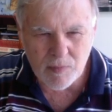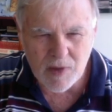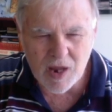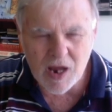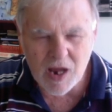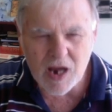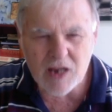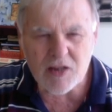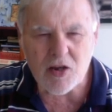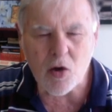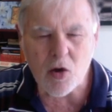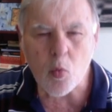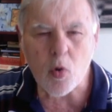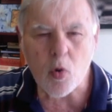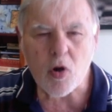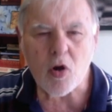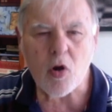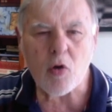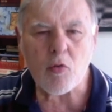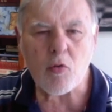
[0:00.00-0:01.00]
And what
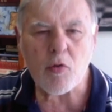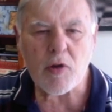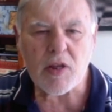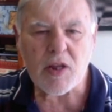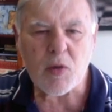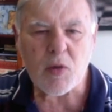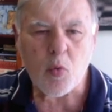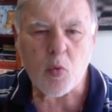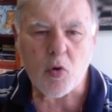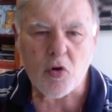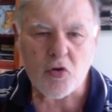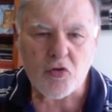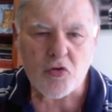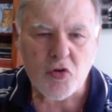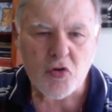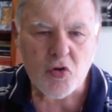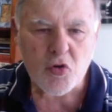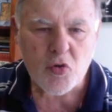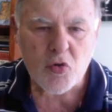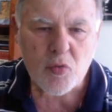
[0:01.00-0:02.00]
I really want to
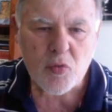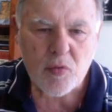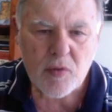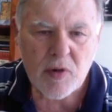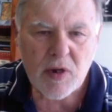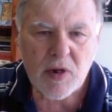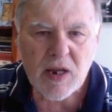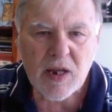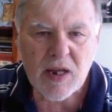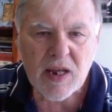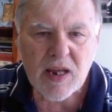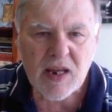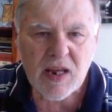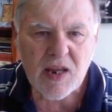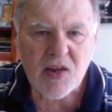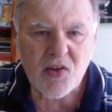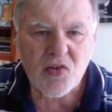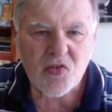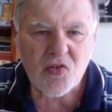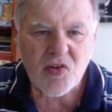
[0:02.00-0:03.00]
do
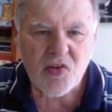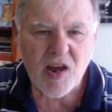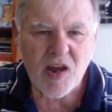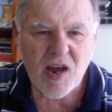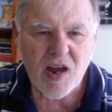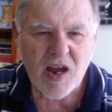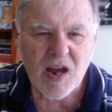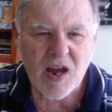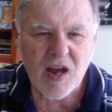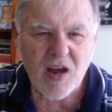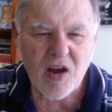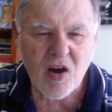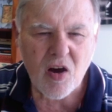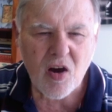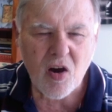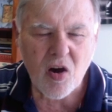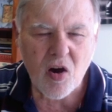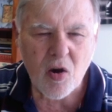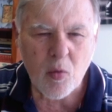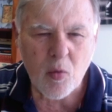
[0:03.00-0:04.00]
is I
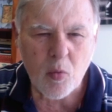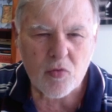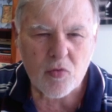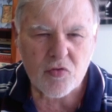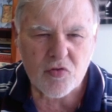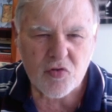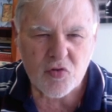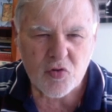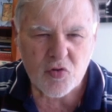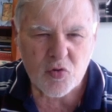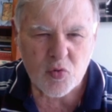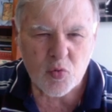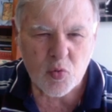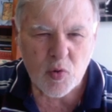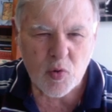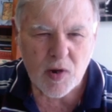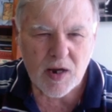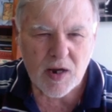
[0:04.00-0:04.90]
want to,